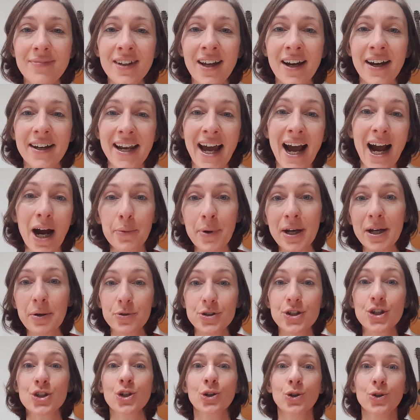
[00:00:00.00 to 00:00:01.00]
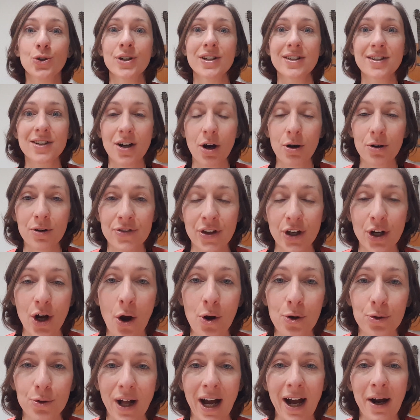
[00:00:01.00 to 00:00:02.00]
and how he would score the
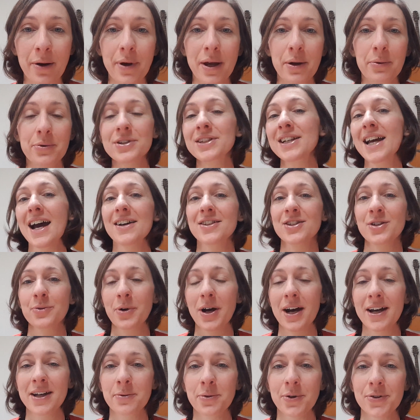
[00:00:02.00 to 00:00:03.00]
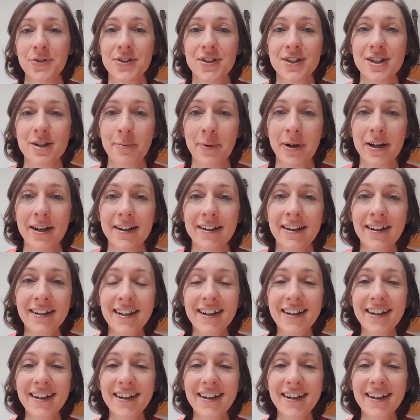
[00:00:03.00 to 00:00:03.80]
goal, how he would get to where he wanted to be.